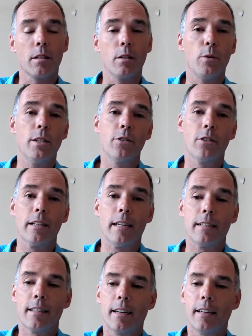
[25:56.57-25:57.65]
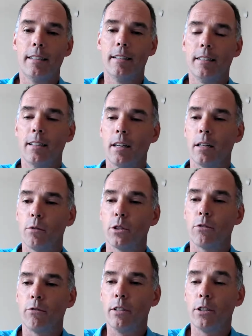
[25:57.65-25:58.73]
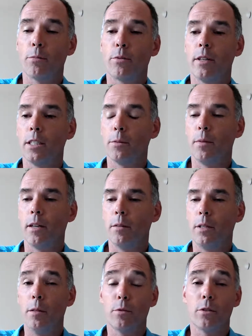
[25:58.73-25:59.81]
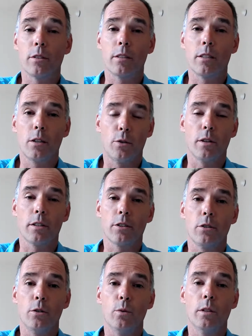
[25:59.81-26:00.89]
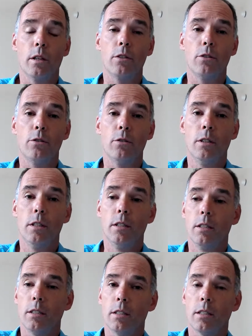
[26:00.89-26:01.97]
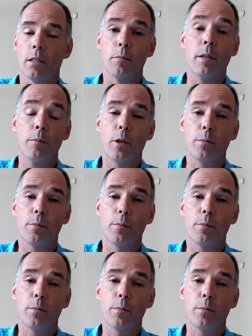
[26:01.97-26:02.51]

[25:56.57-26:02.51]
went to Atlanta, and I was really surprised by many more co-authors who wanted to, many more